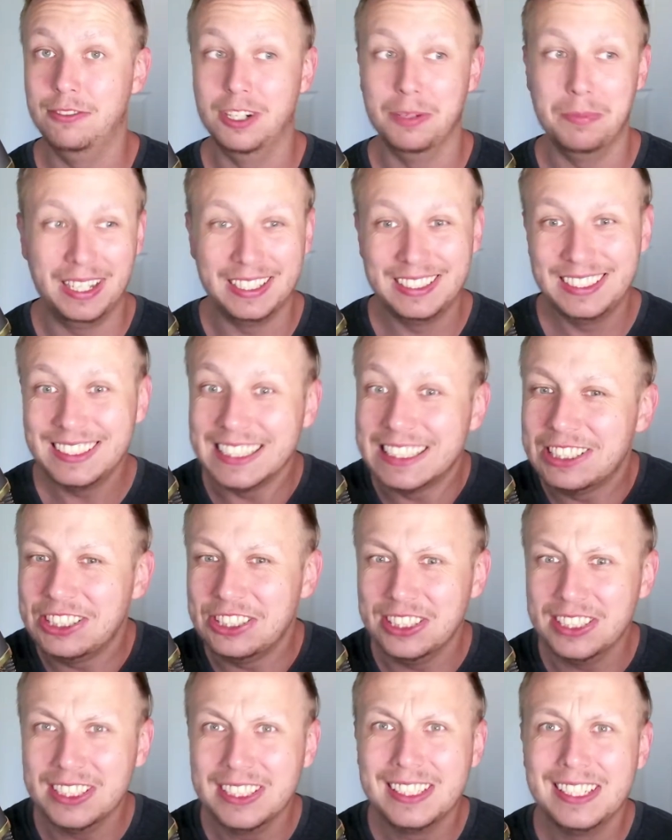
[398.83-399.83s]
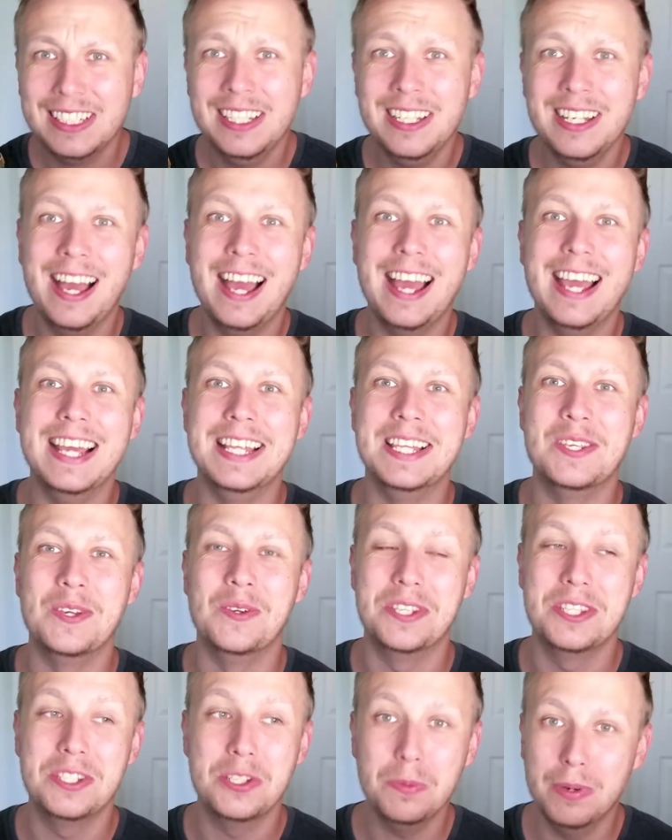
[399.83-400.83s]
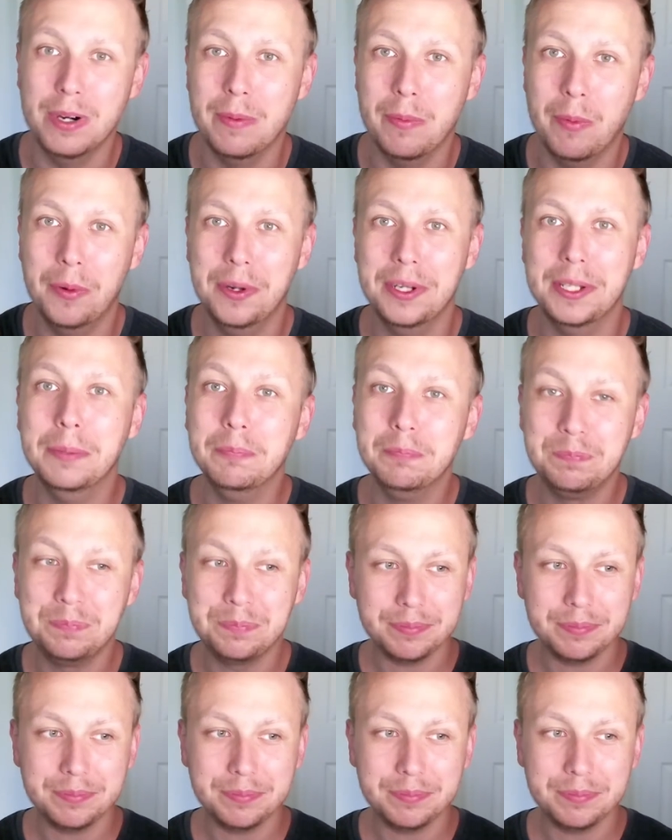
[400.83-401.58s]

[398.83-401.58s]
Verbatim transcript: the past six years. And so it's super important.